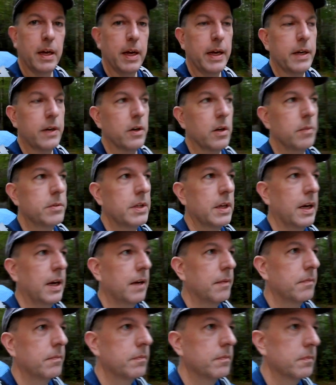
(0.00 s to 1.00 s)
hiker up
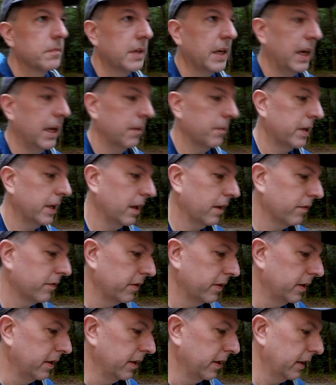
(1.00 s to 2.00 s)
top, camped out
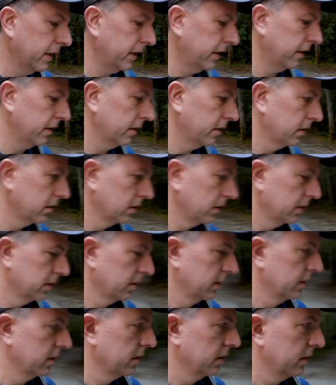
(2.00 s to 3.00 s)
for the night.
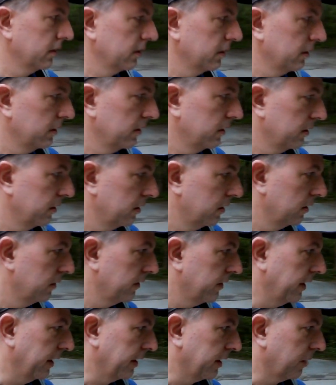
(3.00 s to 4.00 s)

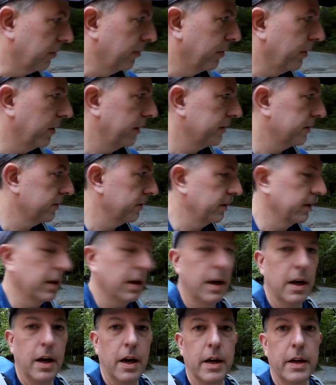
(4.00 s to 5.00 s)
We've got a compressor in the
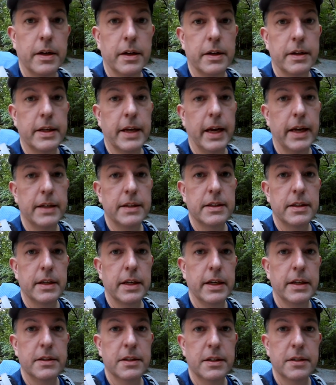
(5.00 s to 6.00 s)
Honda in case he
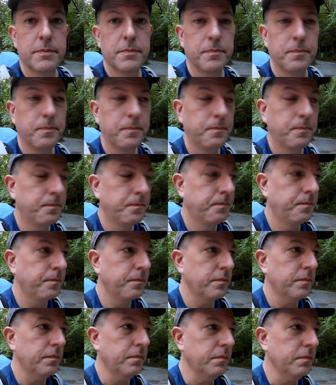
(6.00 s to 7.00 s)
needs it,
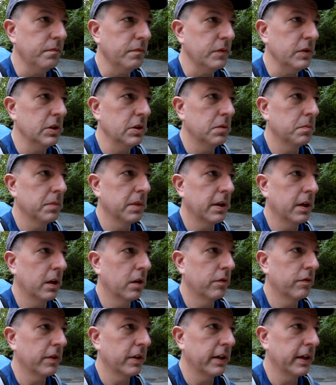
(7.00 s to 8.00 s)
but
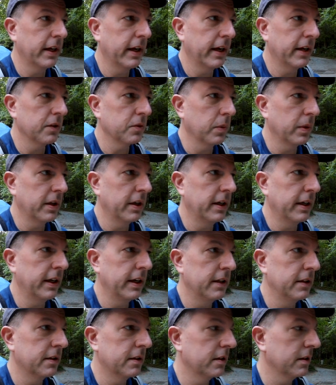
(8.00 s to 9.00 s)
hopefully he has what he
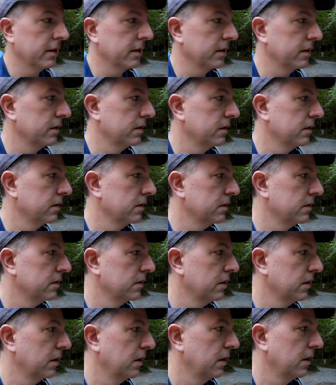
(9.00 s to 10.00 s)
needs to
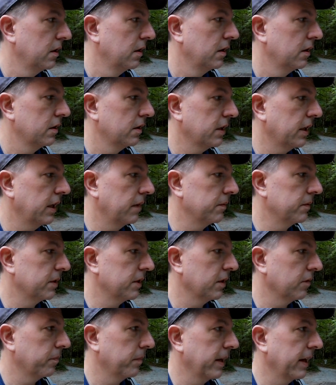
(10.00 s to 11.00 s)
get
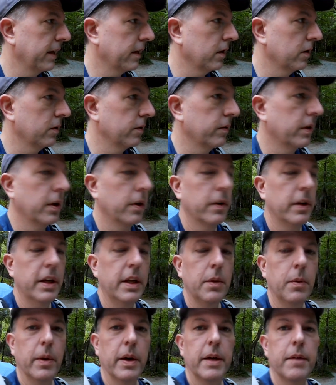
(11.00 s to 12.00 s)
himself back on the road.
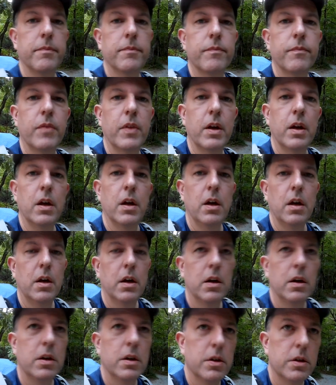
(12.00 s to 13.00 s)
Anyway,
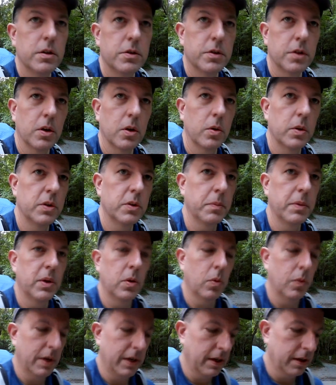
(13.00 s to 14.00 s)
so it's been
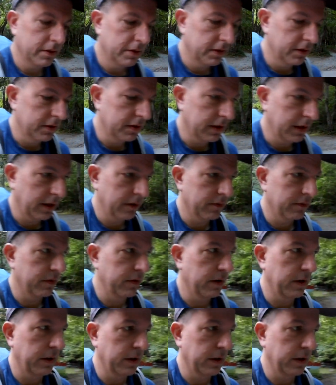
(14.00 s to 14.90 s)
a while since I've